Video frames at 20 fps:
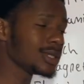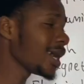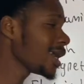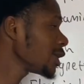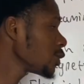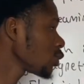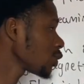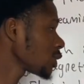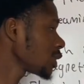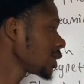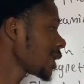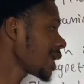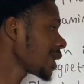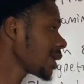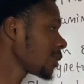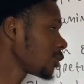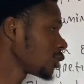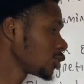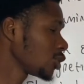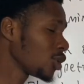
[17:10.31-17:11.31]
That is what a
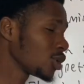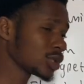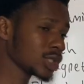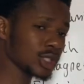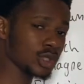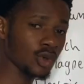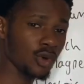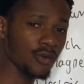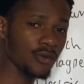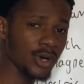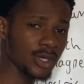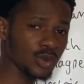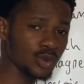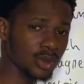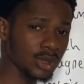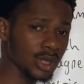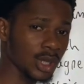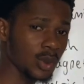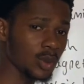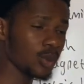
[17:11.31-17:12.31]
dynamo does. It converts
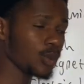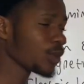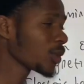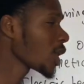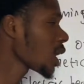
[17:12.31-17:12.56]
what now?